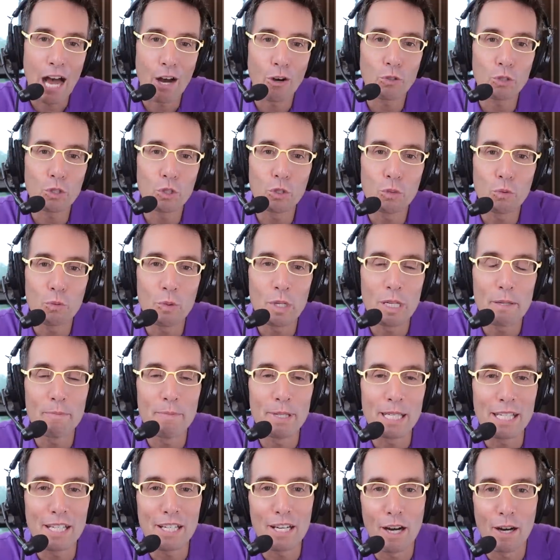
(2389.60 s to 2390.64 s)
how do we
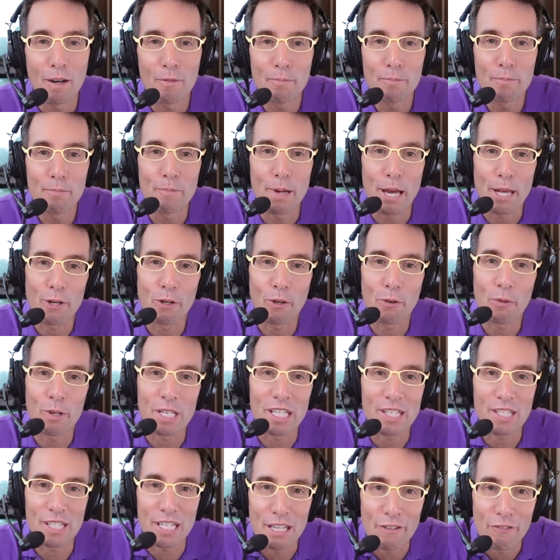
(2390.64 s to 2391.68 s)
become better
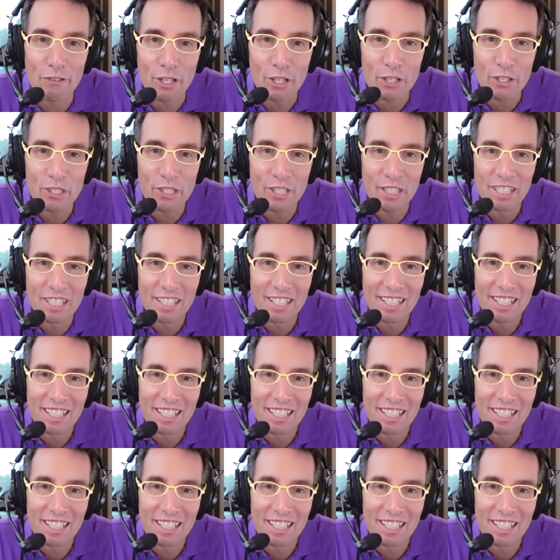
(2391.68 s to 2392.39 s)
receivers?